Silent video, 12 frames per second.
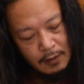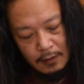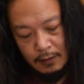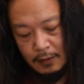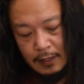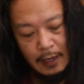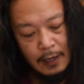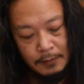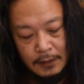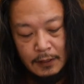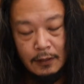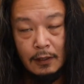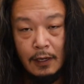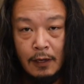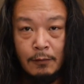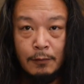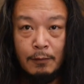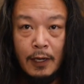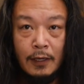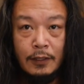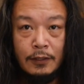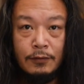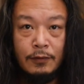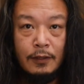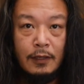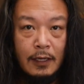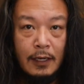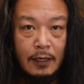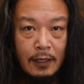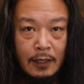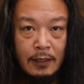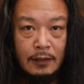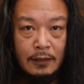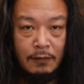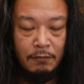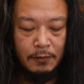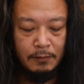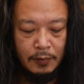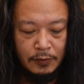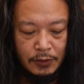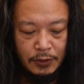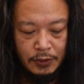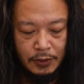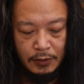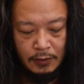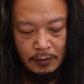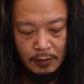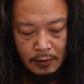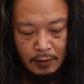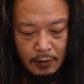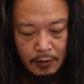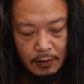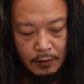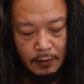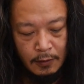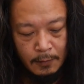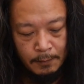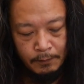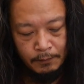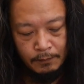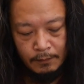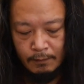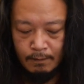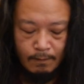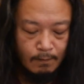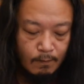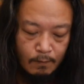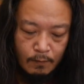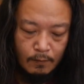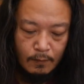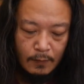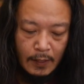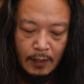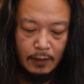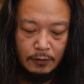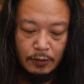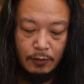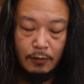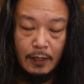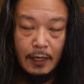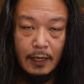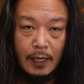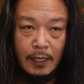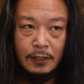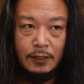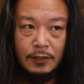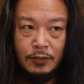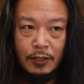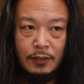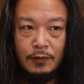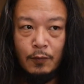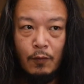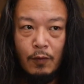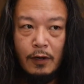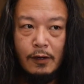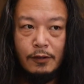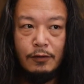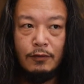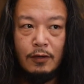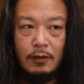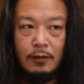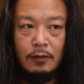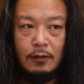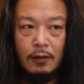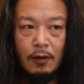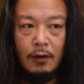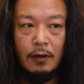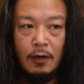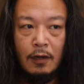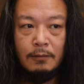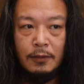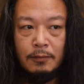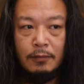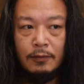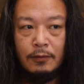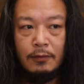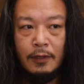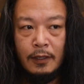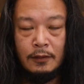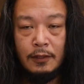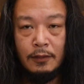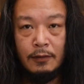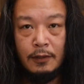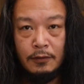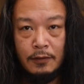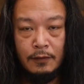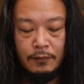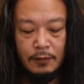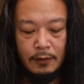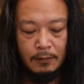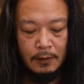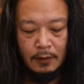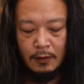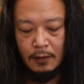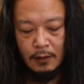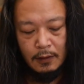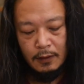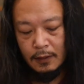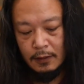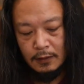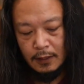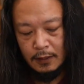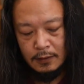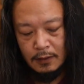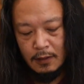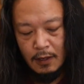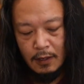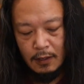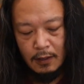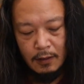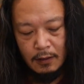Like I've seen everybody do it like in a different position. Yeah, so like it's just where you are comfortable executing trade flip. It's not